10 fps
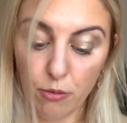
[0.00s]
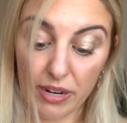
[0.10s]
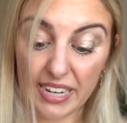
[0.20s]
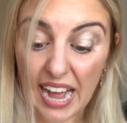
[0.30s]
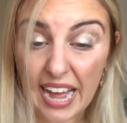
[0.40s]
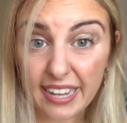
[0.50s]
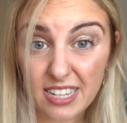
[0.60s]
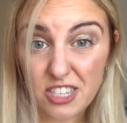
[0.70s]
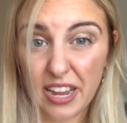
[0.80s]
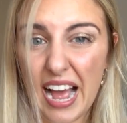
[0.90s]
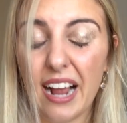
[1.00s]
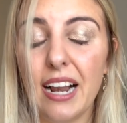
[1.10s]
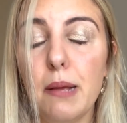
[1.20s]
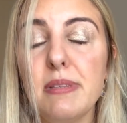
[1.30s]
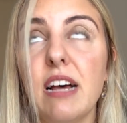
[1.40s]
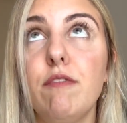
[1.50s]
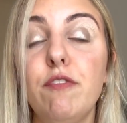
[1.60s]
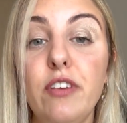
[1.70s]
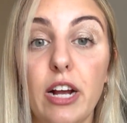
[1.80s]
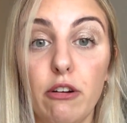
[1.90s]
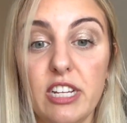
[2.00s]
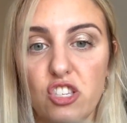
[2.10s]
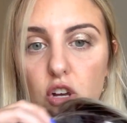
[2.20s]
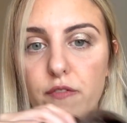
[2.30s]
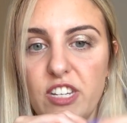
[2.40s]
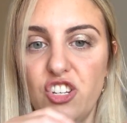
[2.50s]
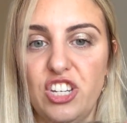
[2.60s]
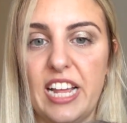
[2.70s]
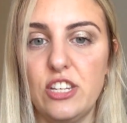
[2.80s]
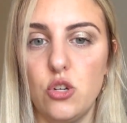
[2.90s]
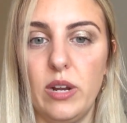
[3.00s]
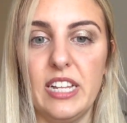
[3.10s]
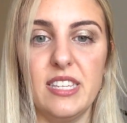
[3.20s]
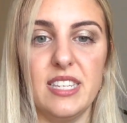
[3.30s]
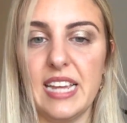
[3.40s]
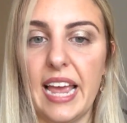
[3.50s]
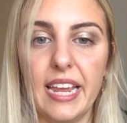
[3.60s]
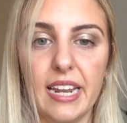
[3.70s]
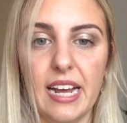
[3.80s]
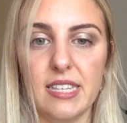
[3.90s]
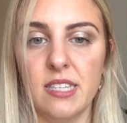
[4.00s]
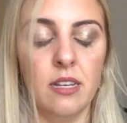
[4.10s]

Regardless though, our clips are very soft and gentle. It's taken us,